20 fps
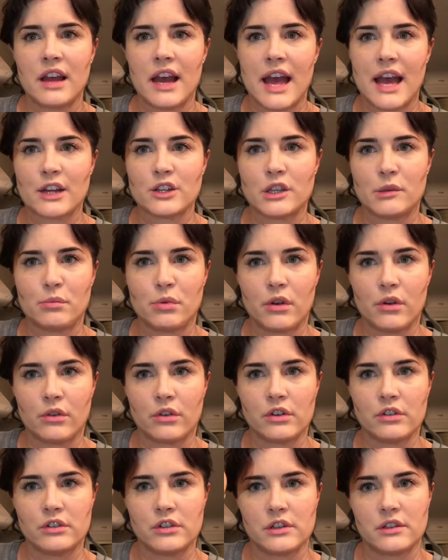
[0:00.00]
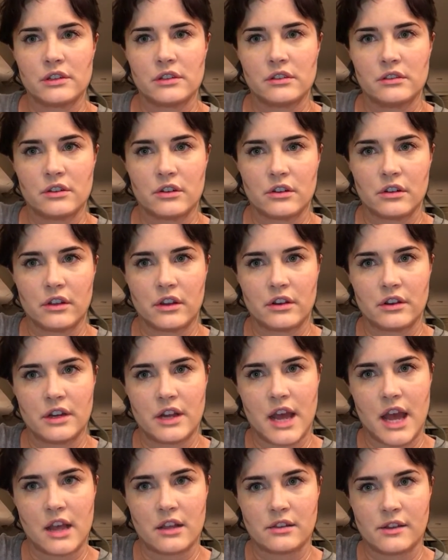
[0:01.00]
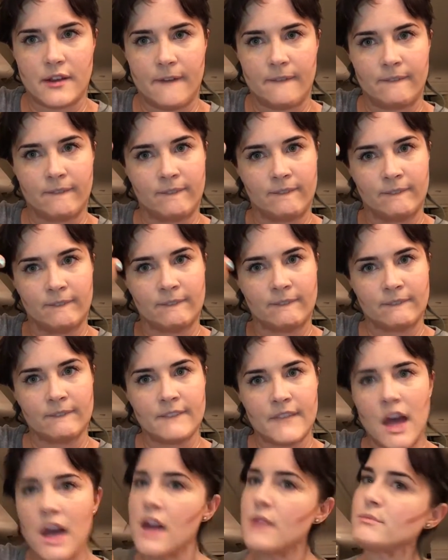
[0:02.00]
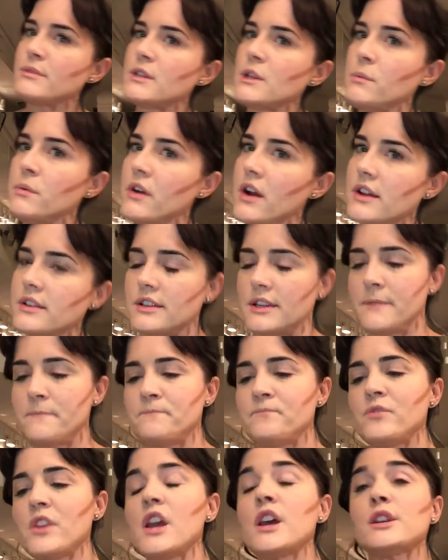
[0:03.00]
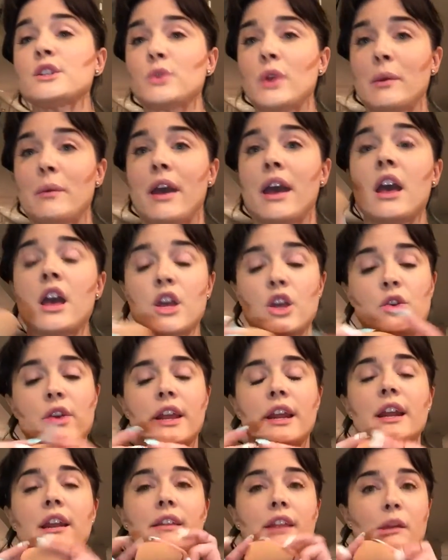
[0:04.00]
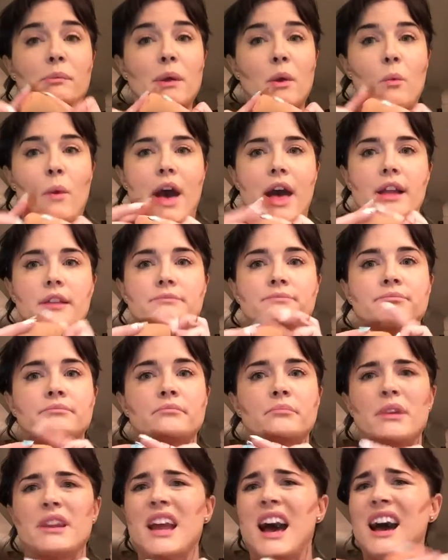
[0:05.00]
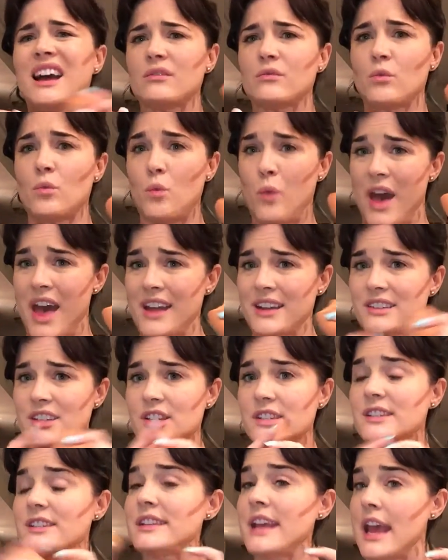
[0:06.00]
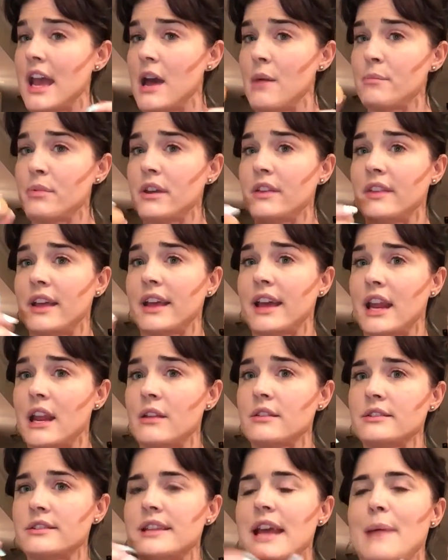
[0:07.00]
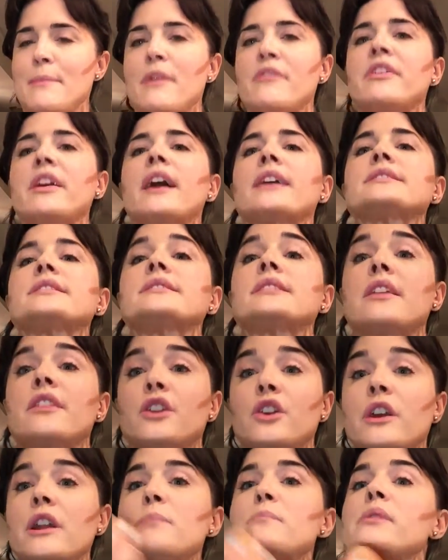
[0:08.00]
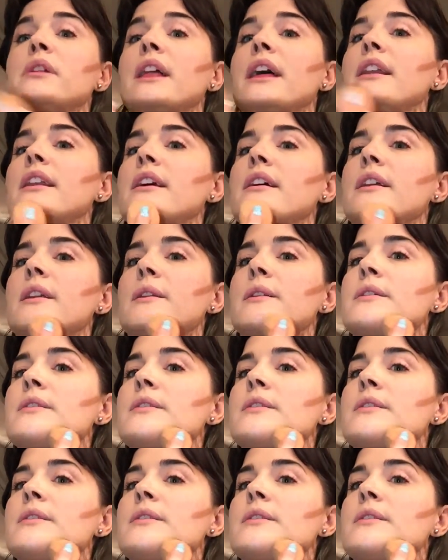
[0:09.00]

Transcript: I actually broke just earlier today, so I'm super awesome. So anyway, you get it a little bit wet, but not wet, just damp, and like kind of dab off the excess, and then you're gonna blend it.